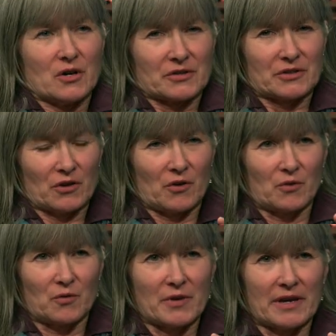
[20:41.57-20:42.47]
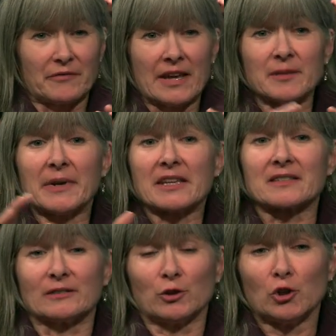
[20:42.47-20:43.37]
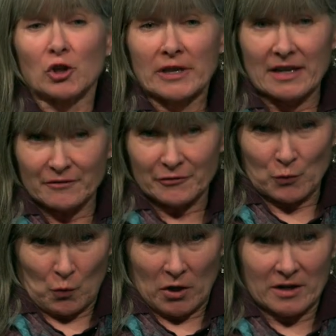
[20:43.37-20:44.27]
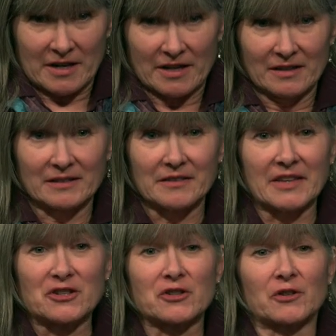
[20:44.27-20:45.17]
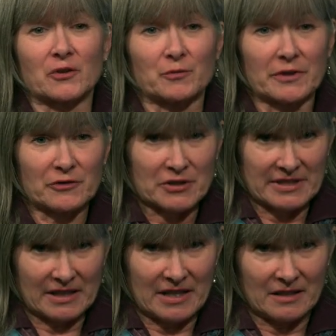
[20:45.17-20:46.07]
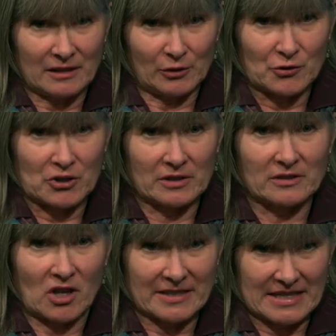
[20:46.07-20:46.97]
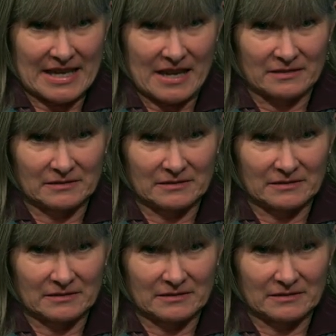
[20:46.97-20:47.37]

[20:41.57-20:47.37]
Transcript: So if anybody's looking for work, they should go to rivercityinclusion.ca.